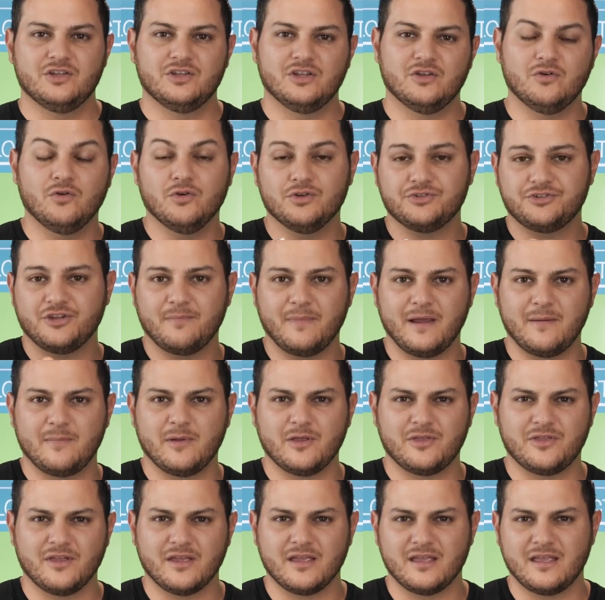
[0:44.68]
You also may
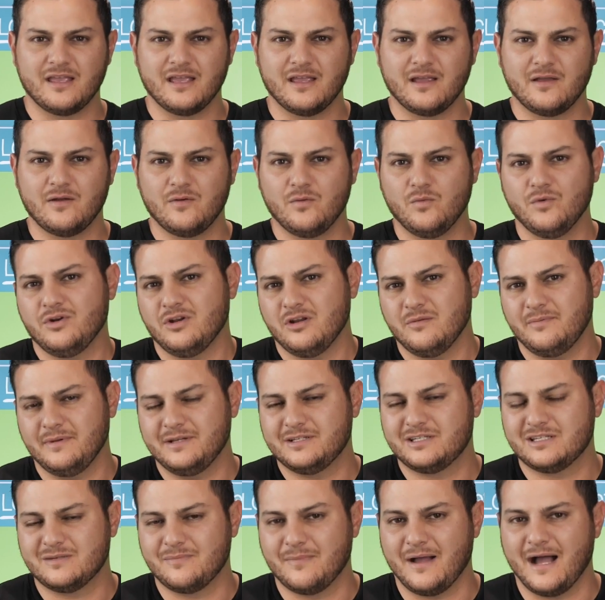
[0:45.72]
be thinking, wouldn't it
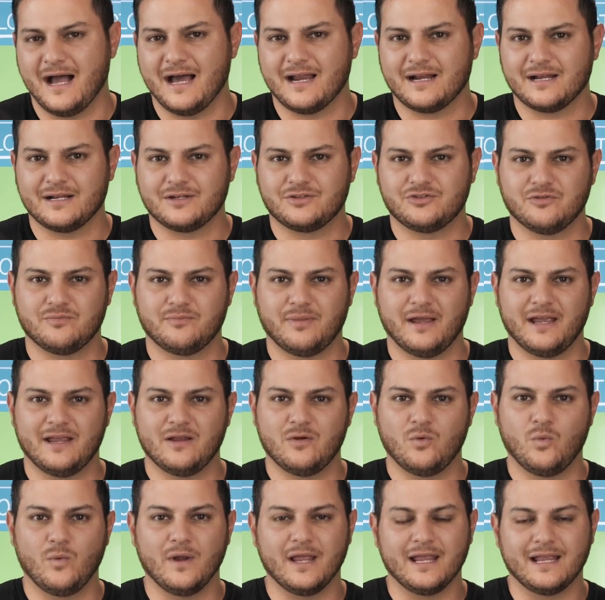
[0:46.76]
be smarter to
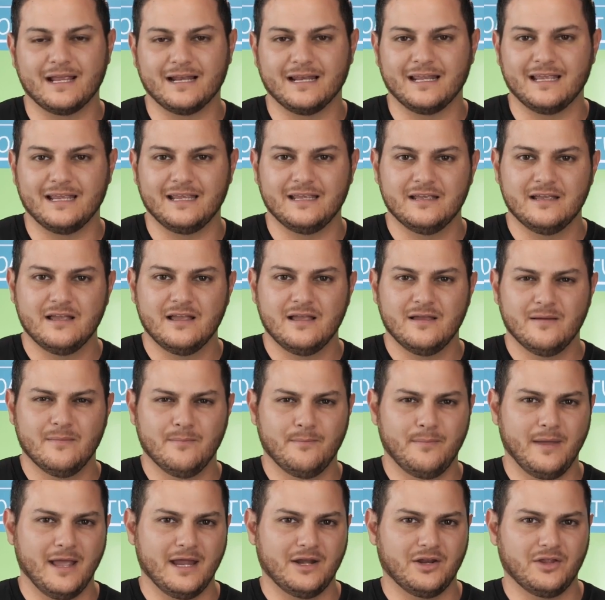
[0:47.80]
pay weekly
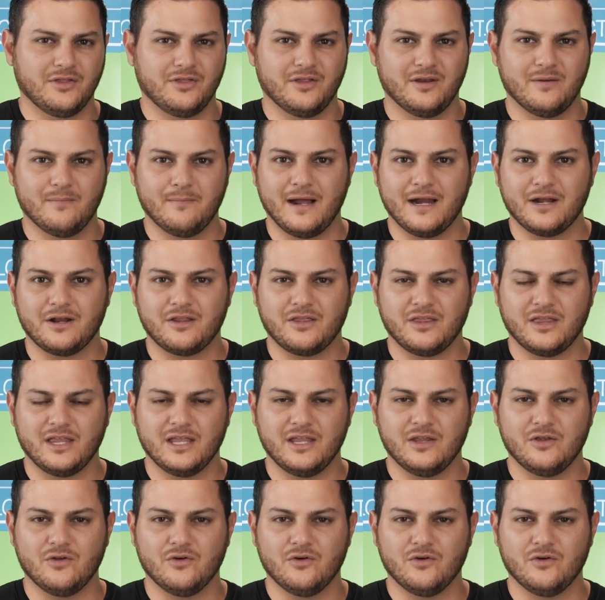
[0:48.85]
better than monthly